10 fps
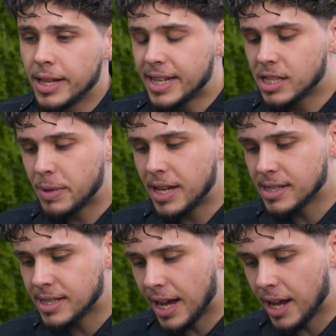This
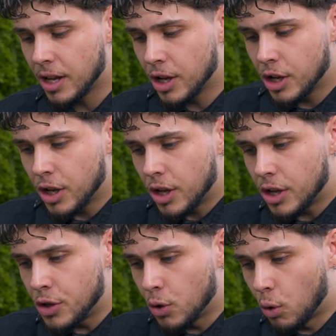means that
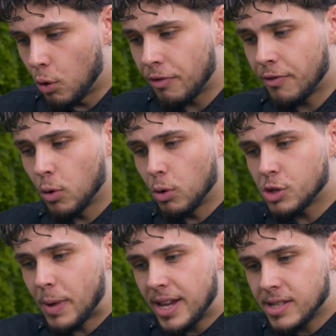your floor
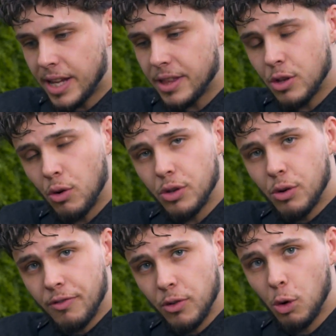space, like
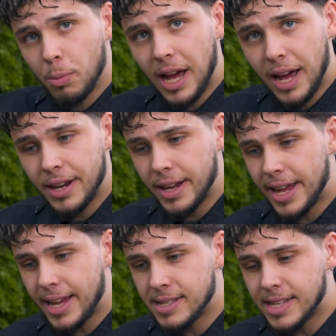your floor plan
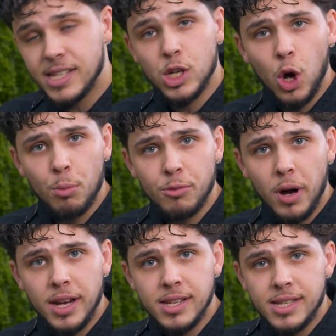isn't
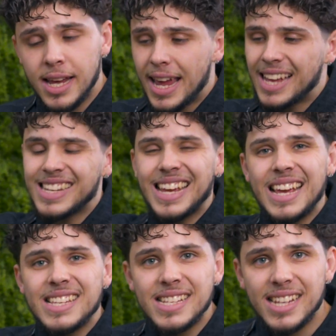compromised. It's
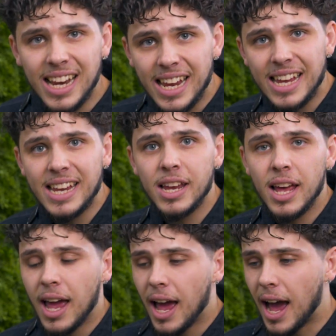easy to clean
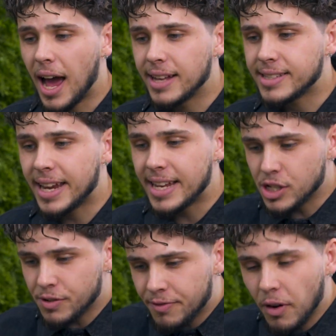and it
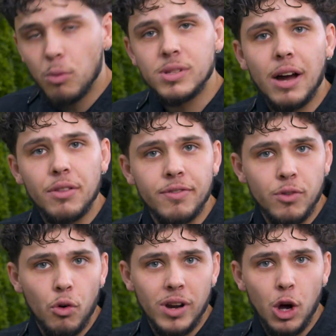just folds out the
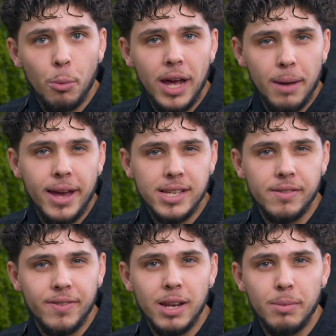floor a little bit and makes
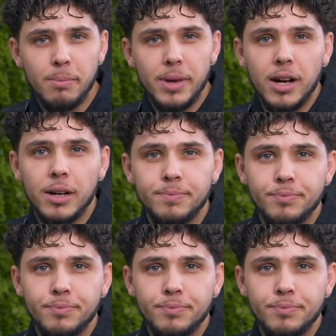it feel a bit bigger.